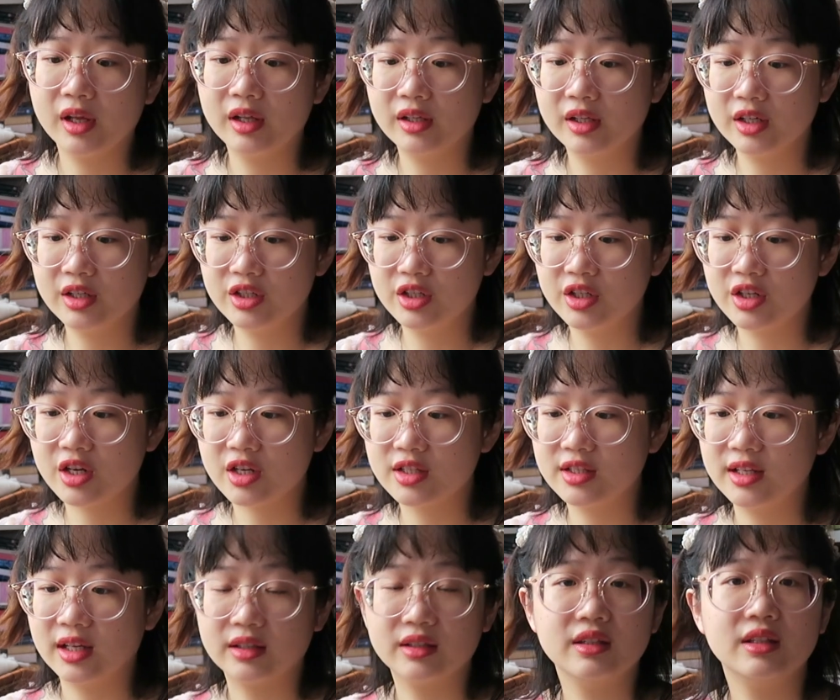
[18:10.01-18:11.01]
and then she just
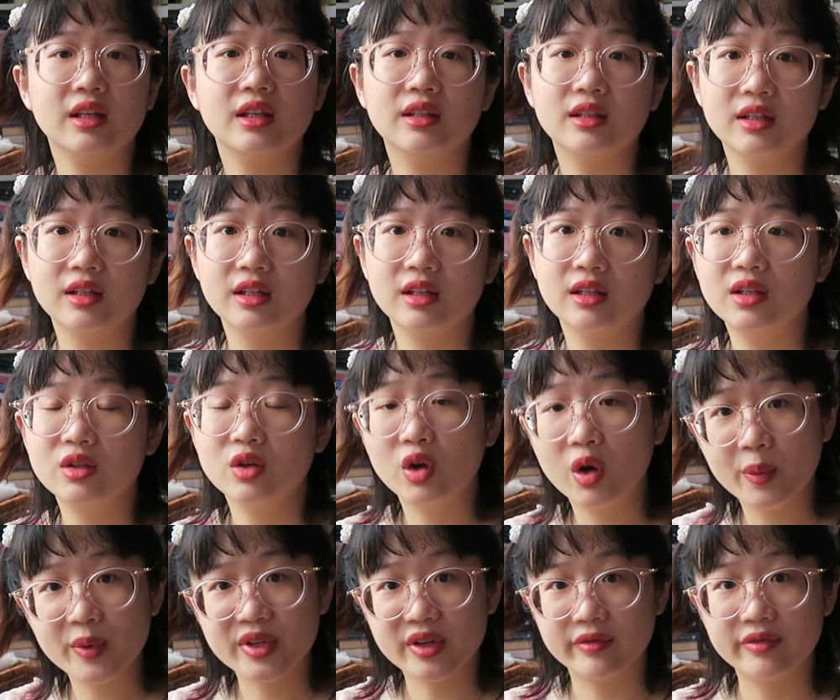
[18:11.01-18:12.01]
detonated it in the
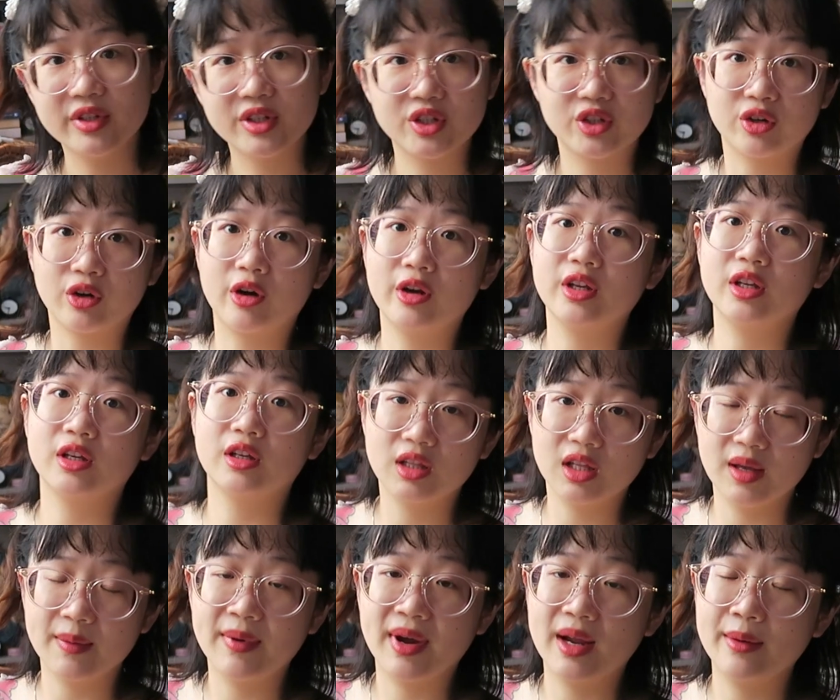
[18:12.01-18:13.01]
hopes of destroying
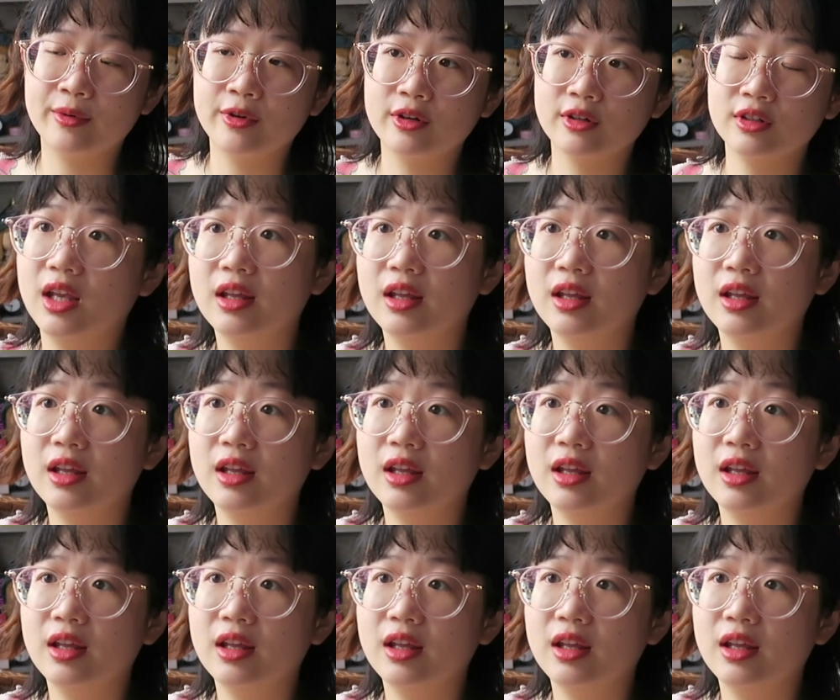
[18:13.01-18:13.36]
that Bible,